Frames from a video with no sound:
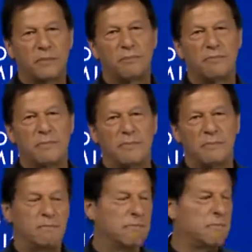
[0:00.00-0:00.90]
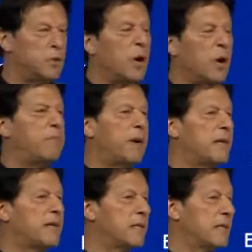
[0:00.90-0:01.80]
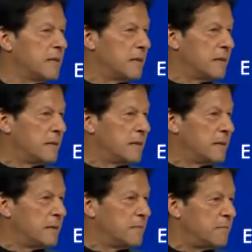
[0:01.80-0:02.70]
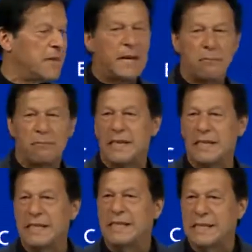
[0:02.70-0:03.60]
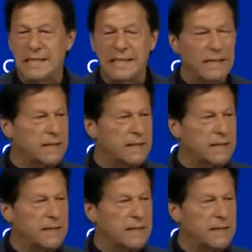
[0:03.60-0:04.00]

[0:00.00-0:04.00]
play our part in easing tensions. In Afghanistan, in